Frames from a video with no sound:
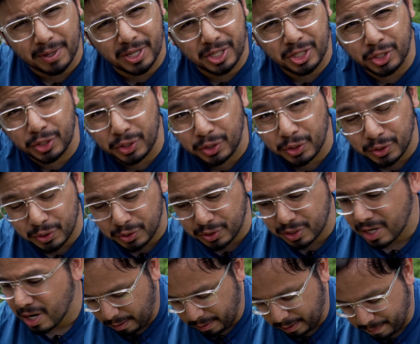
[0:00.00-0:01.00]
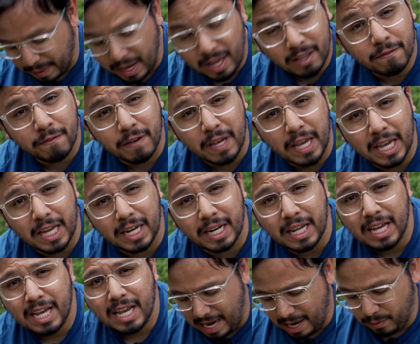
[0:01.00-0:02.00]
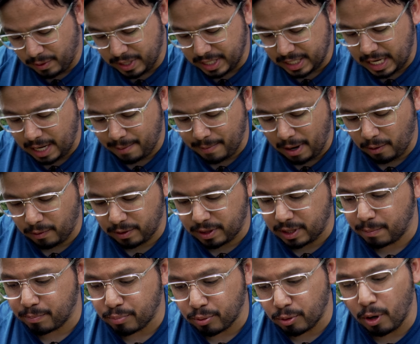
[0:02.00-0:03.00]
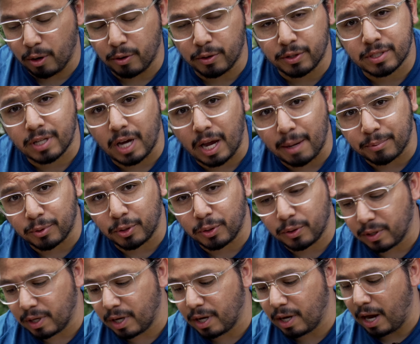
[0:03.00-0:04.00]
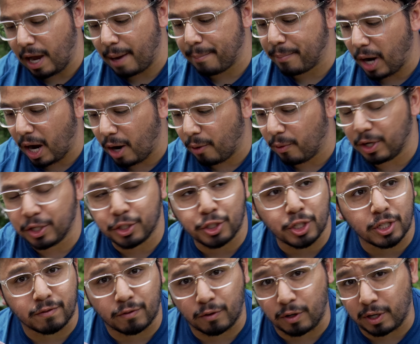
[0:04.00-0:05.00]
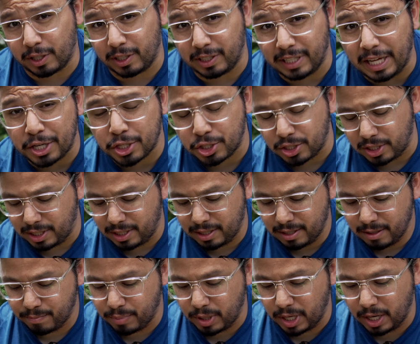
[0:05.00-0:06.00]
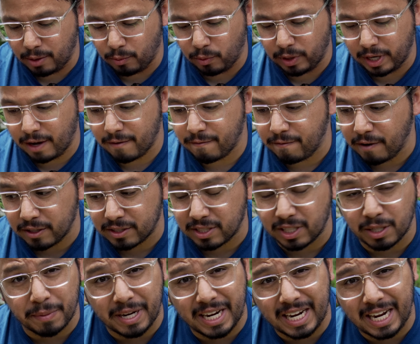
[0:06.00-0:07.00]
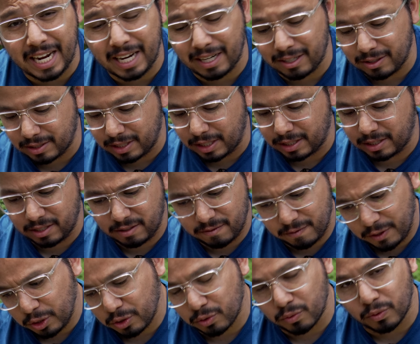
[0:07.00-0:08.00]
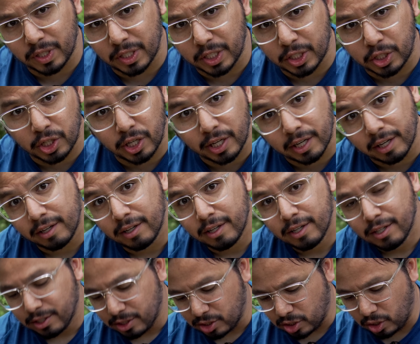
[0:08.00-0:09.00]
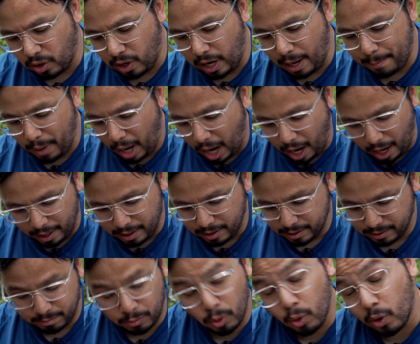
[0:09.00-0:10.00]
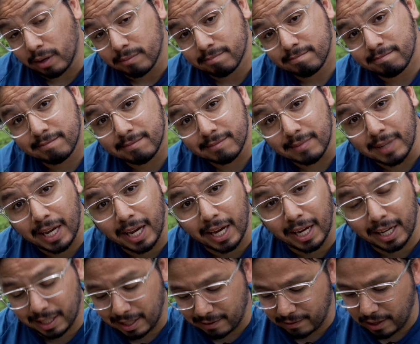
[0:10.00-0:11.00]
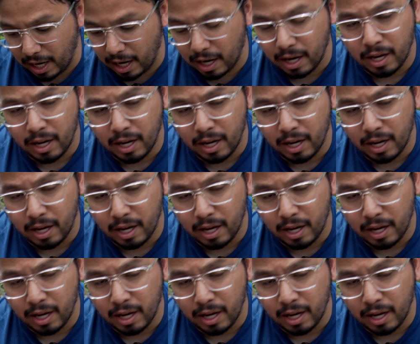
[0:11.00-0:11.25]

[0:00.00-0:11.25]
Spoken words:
a huge Paul McBeth fan, and when he came out with the prototype Luna, I bought one just for a collection, but when I felt it in my hand, I was like, this feels really good. So I bought more. And I've got